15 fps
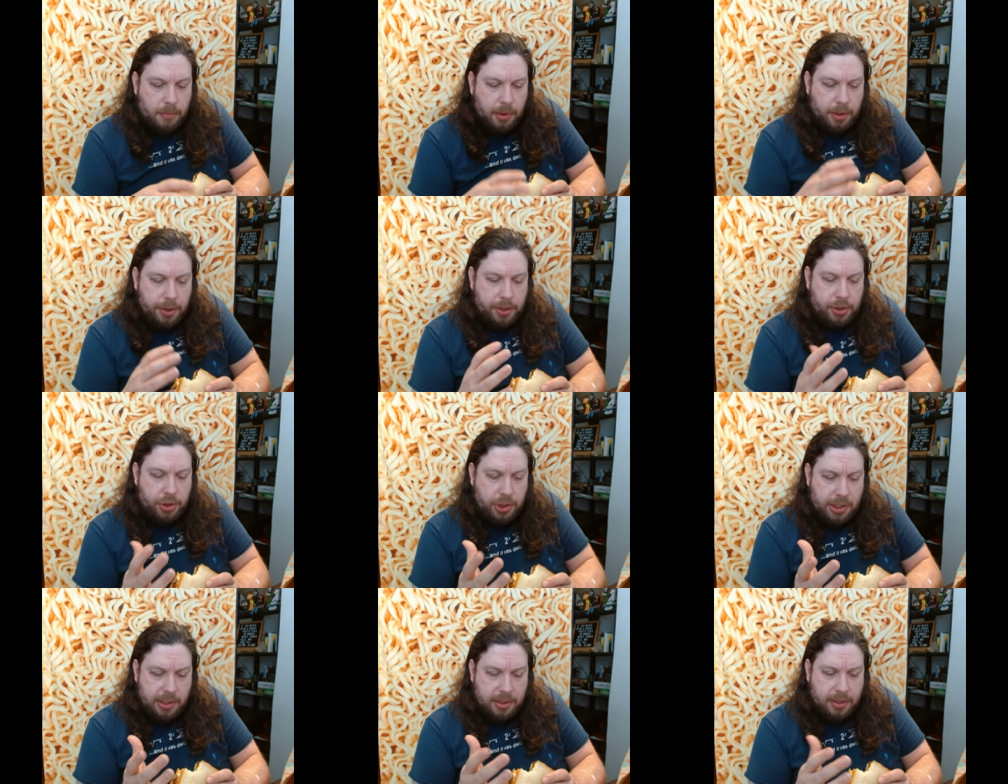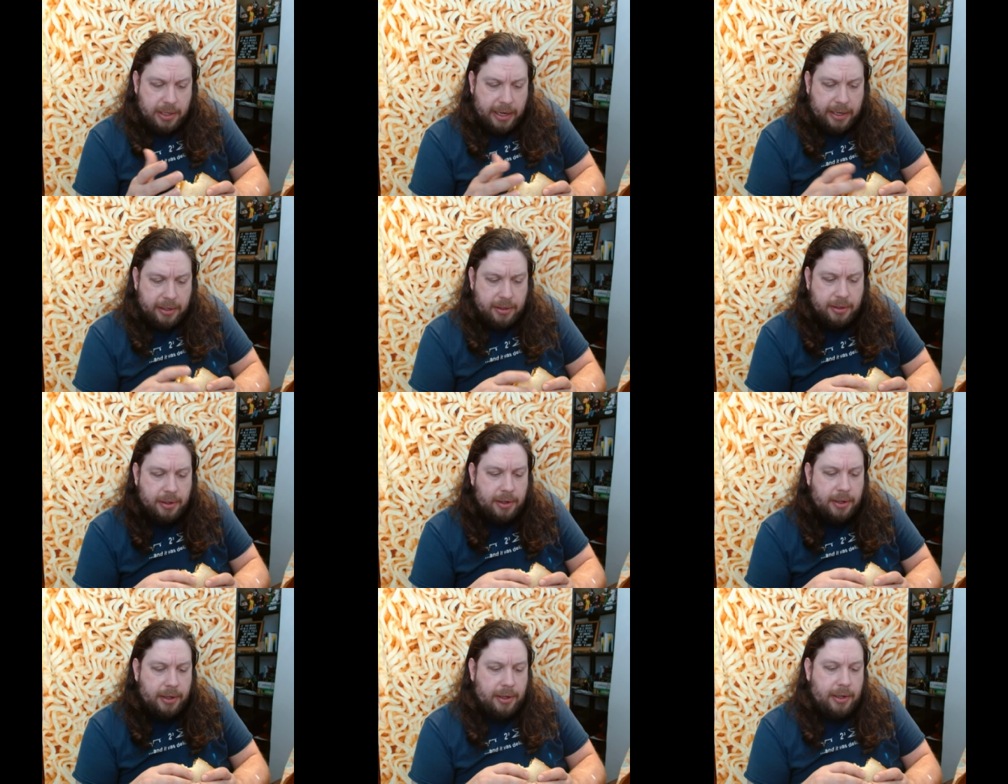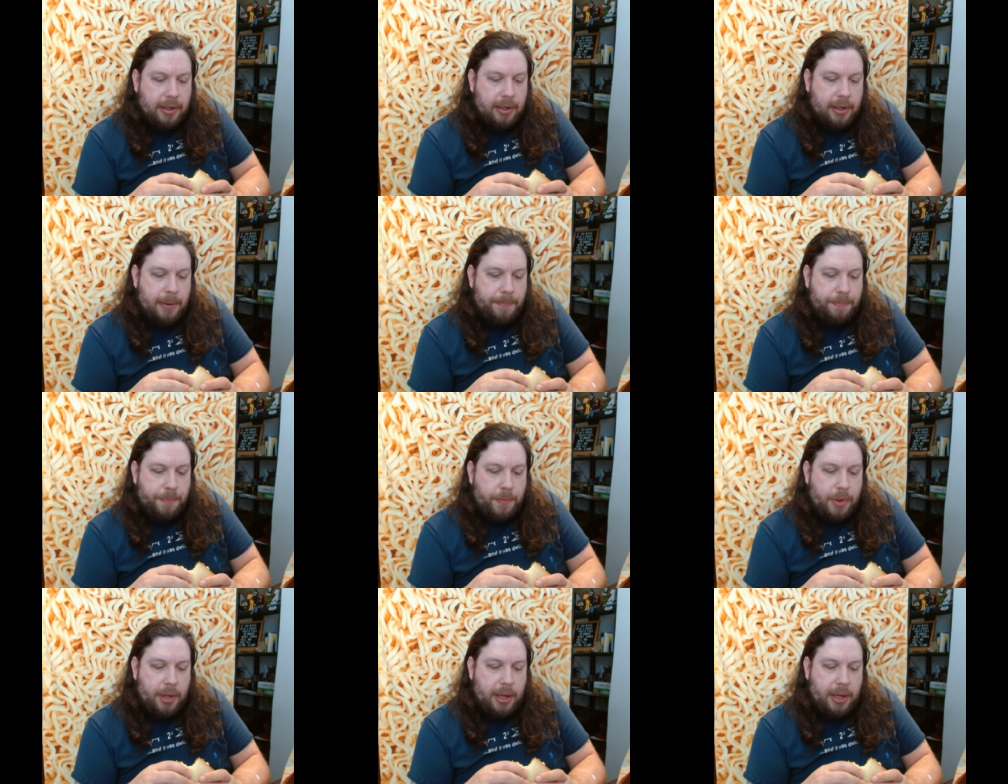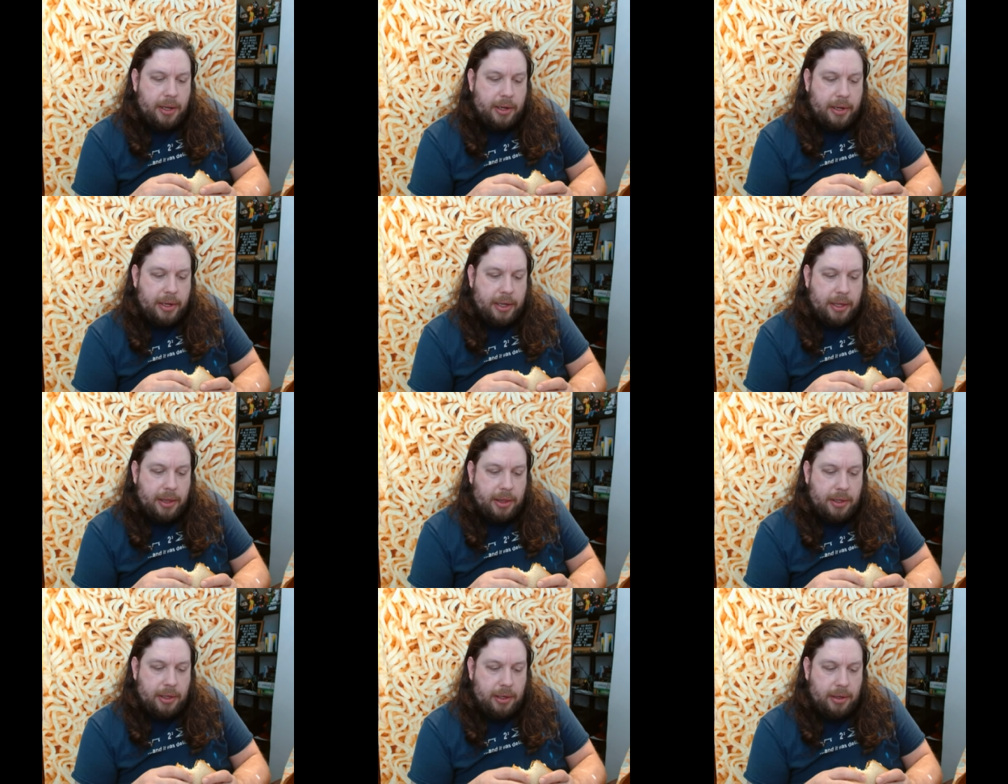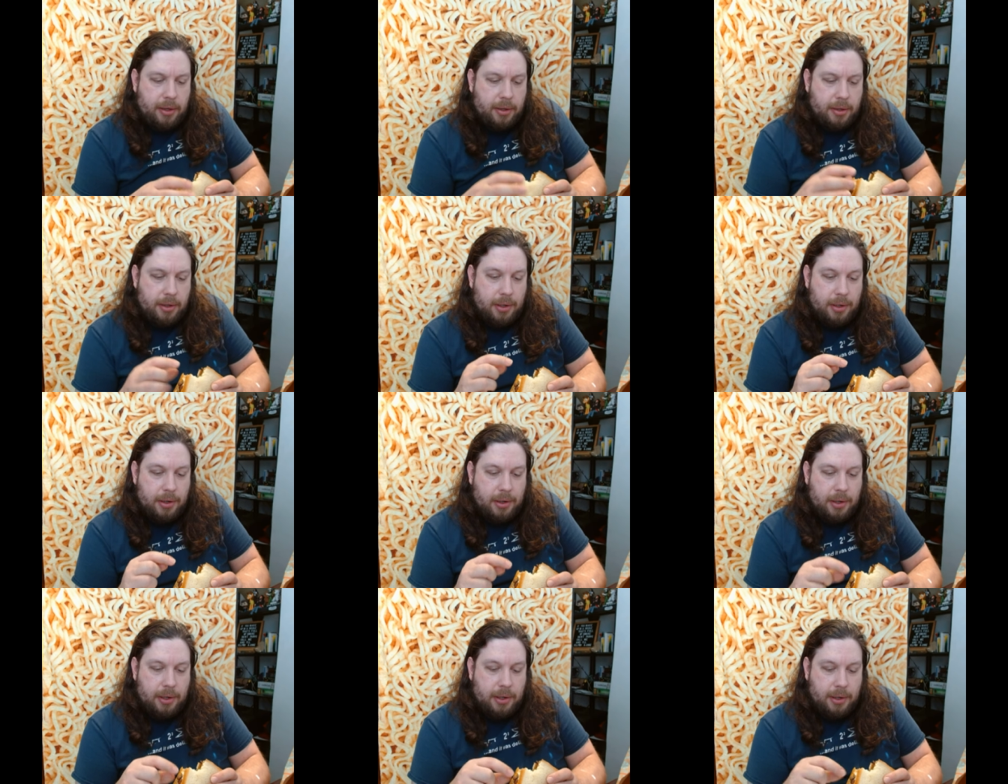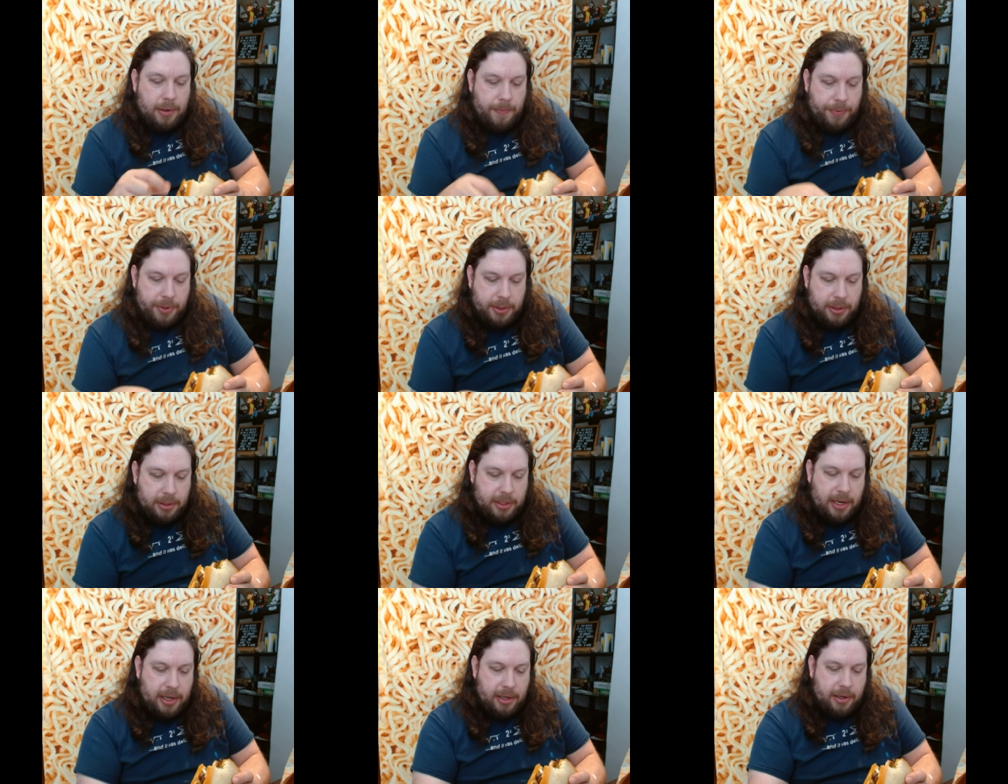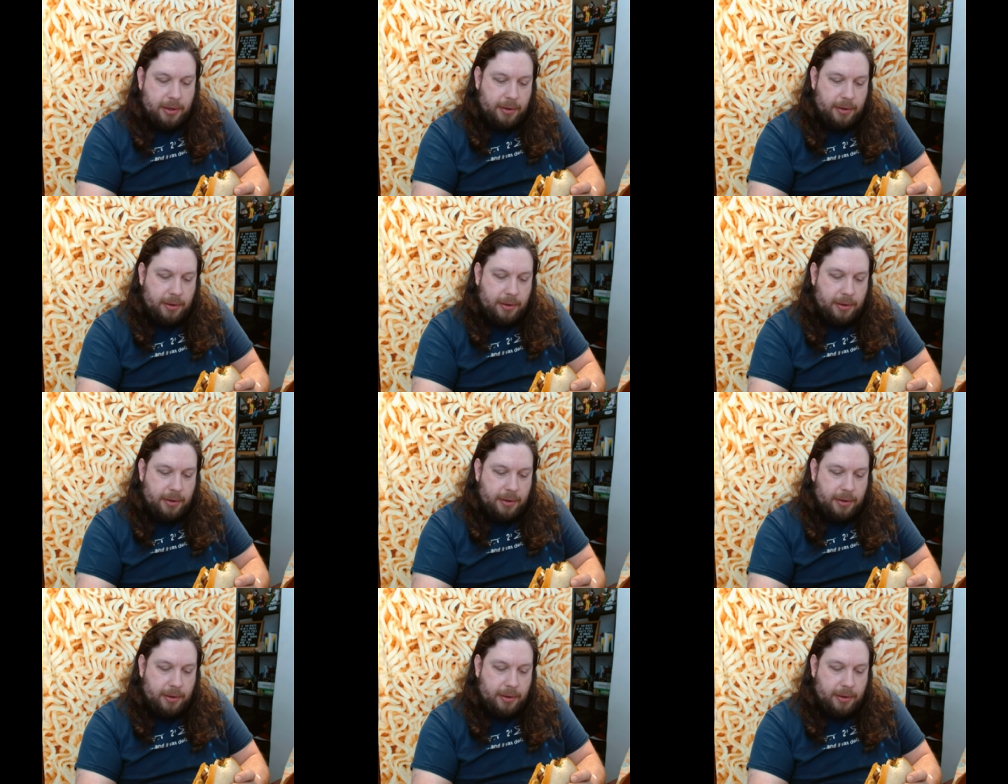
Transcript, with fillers: the cheese second, and uh, the the steak